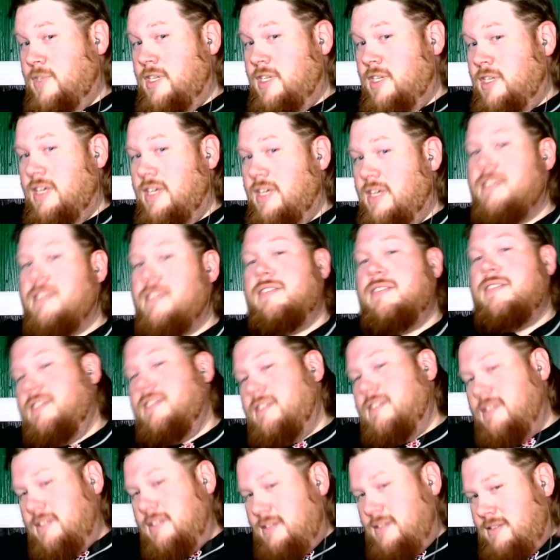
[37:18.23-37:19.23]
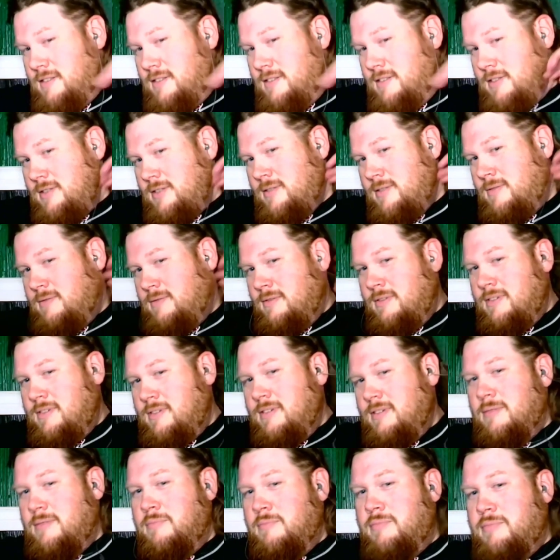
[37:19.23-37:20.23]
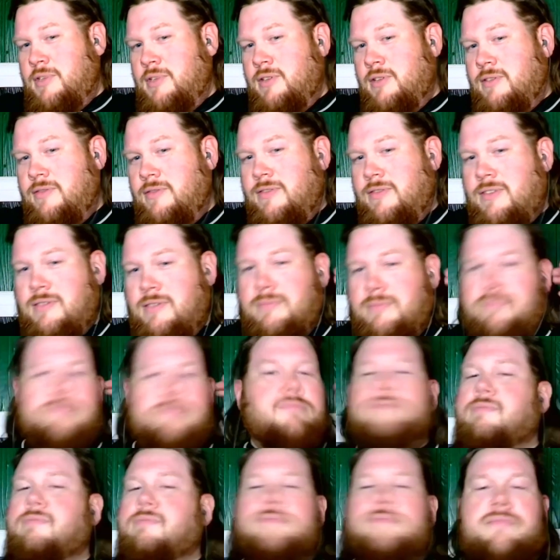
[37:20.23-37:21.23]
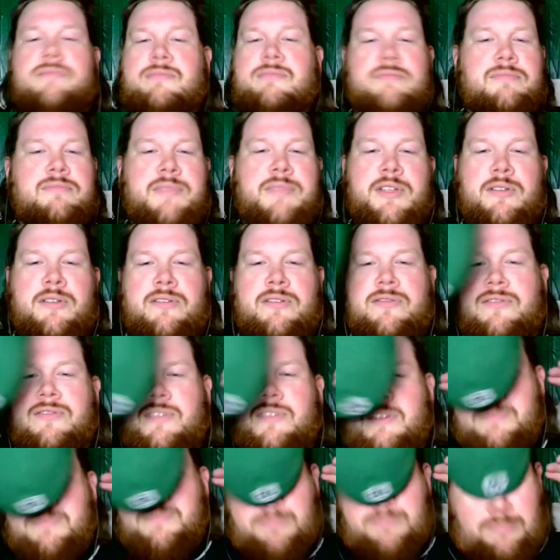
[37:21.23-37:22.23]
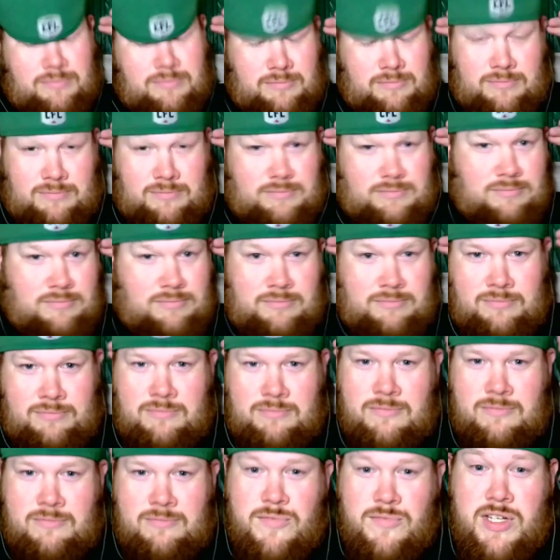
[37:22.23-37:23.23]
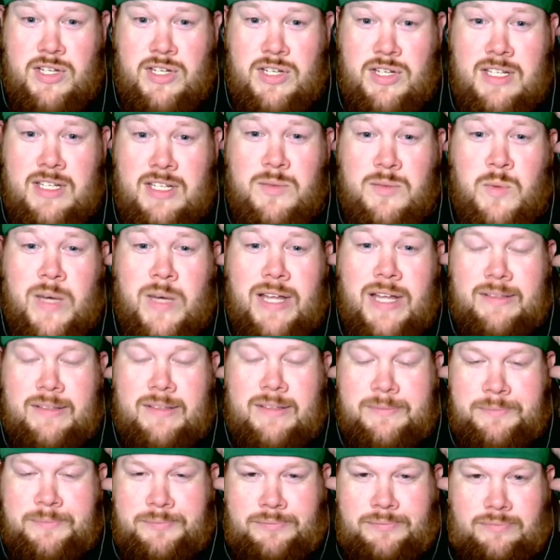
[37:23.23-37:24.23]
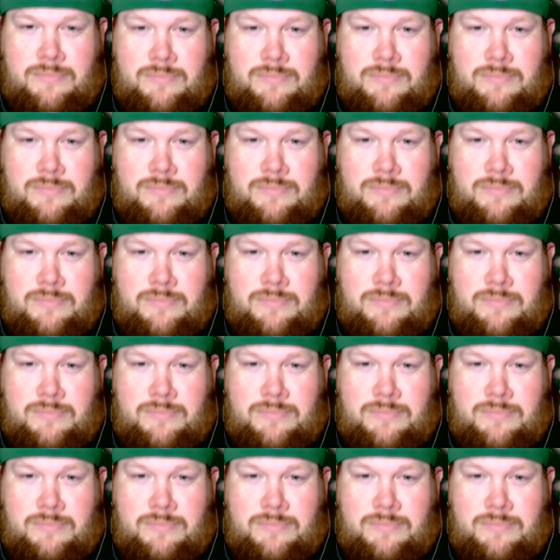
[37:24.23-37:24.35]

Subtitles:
She is. This is beautiful. Beautiful. She does well.